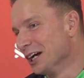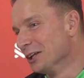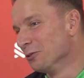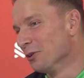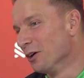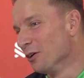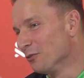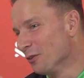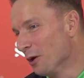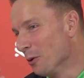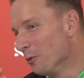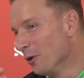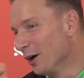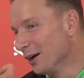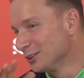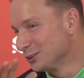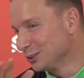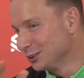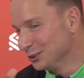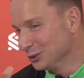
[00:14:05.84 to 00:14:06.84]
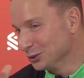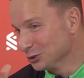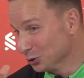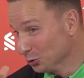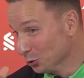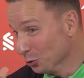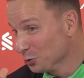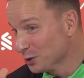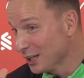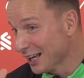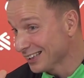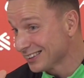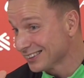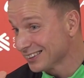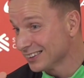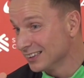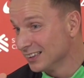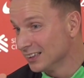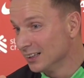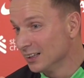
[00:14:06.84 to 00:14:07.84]
January, February, so he doesn't know yet.
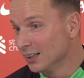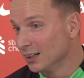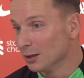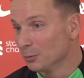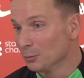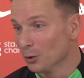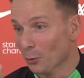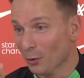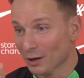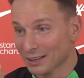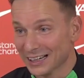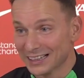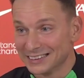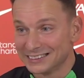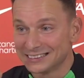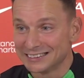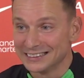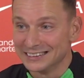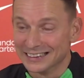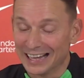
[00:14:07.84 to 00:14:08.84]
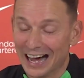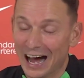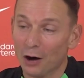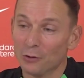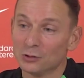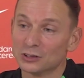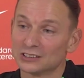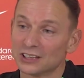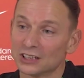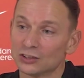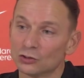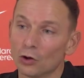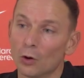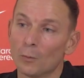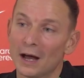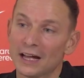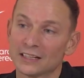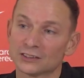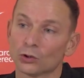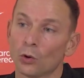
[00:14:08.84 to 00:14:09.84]
But what I see now is that
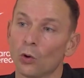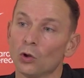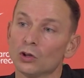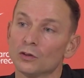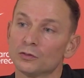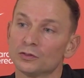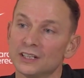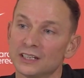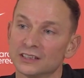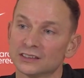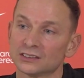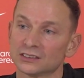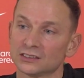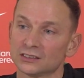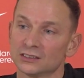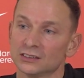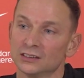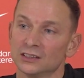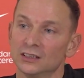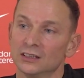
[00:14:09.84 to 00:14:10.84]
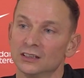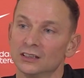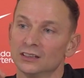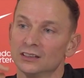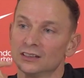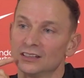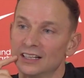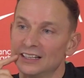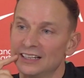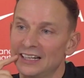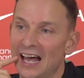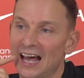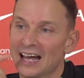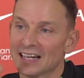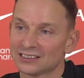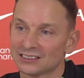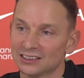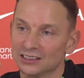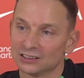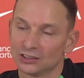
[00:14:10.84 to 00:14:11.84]
Dom has all of this, that he
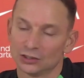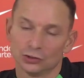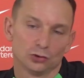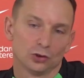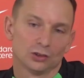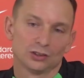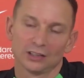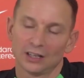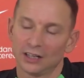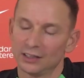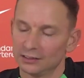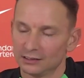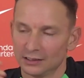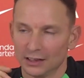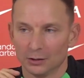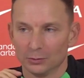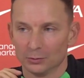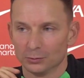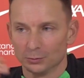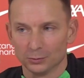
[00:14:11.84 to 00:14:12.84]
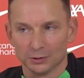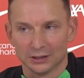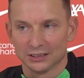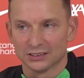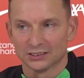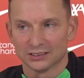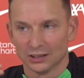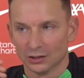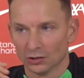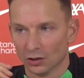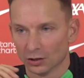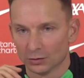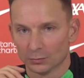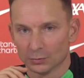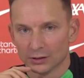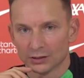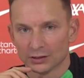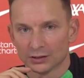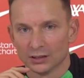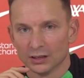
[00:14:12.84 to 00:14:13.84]
has this, a Jota, yeah, you can say a lot,
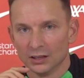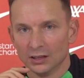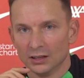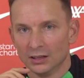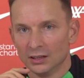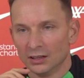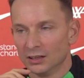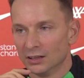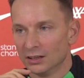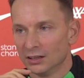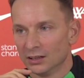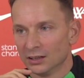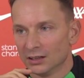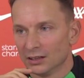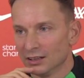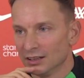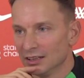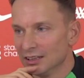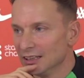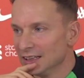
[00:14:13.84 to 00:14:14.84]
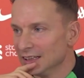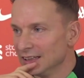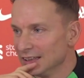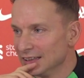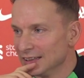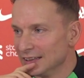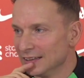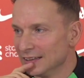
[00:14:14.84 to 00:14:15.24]
but he